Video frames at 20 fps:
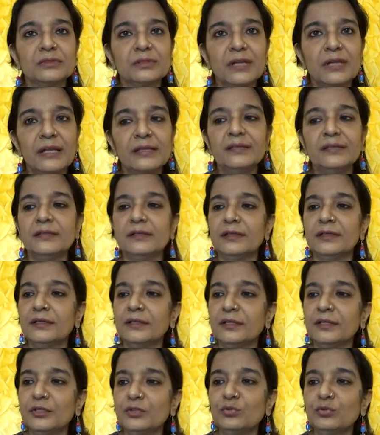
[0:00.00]
right
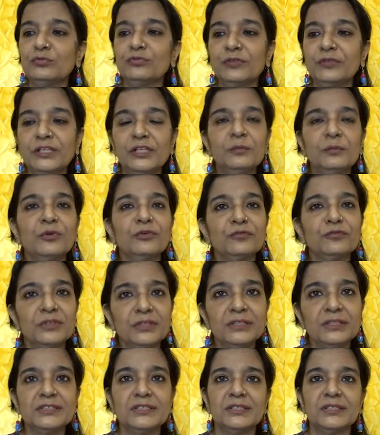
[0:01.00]
to freedom of
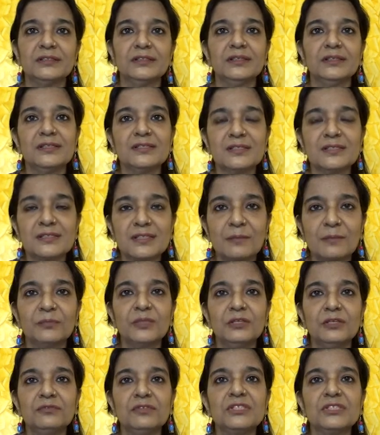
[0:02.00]
religion is
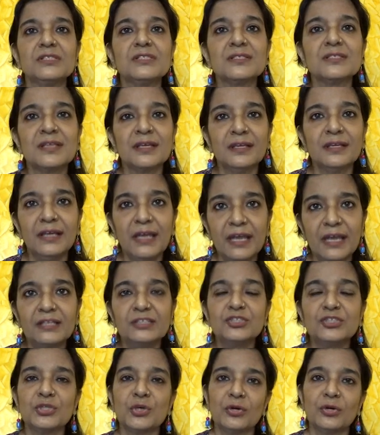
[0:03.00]
something which is
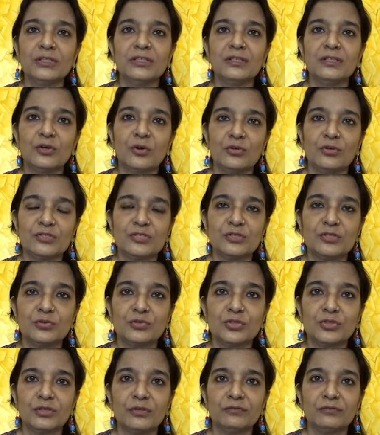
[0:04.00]
ensured in the
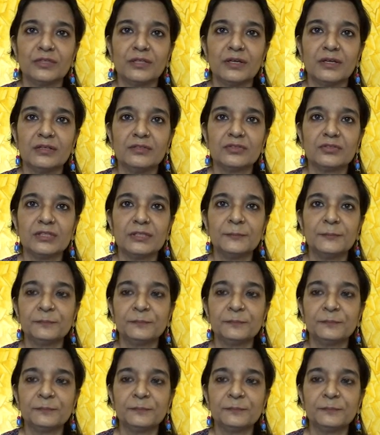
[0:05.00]
Constitution of the country.